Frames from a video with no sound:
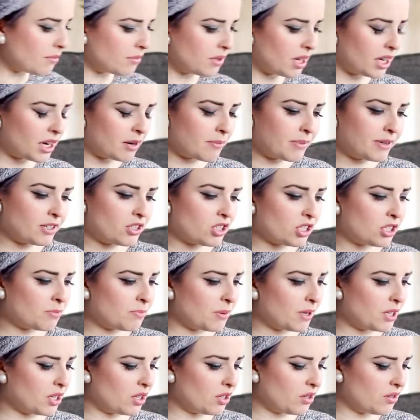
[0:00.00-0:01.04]
I'm gonna
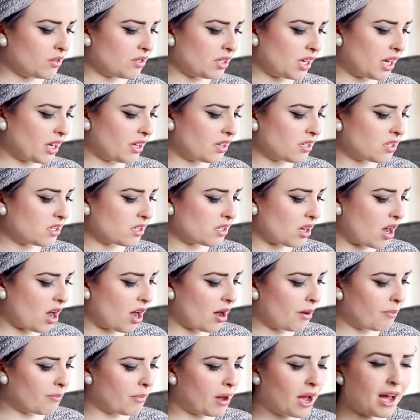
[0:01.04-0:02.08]
be using
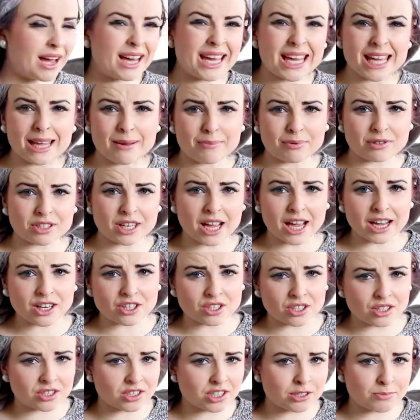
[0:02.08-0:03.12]
some heat
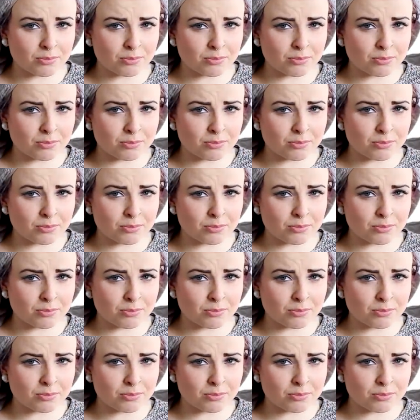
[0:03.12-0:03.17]
protection